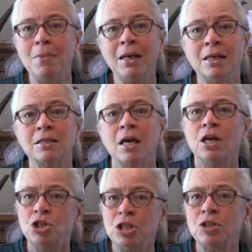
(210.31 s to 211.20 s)
minutes,
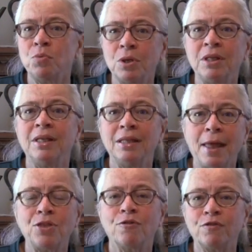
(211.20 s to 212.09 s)
just to really
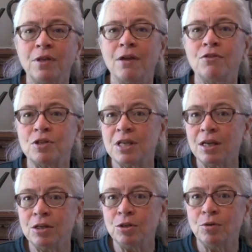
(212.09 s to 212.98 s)
let the flavors
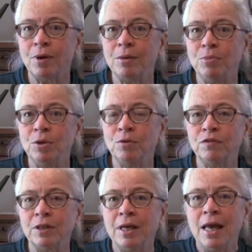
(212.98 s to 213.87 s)
integrate
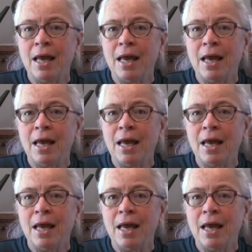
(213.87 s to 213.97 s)
beautifully